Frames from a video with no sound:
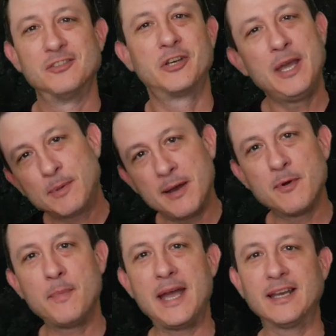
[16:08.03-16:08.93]
So keep
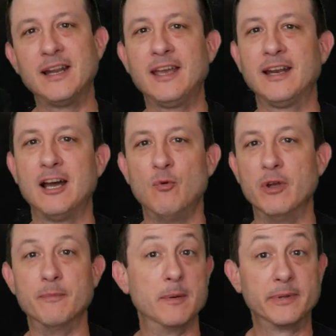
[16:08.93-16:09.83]
coming back and hanging
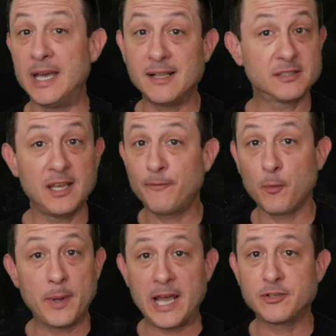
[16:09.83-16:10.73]
out with me. But that's
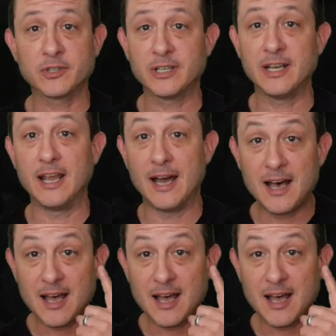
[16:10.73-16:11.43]
it for Patrick today.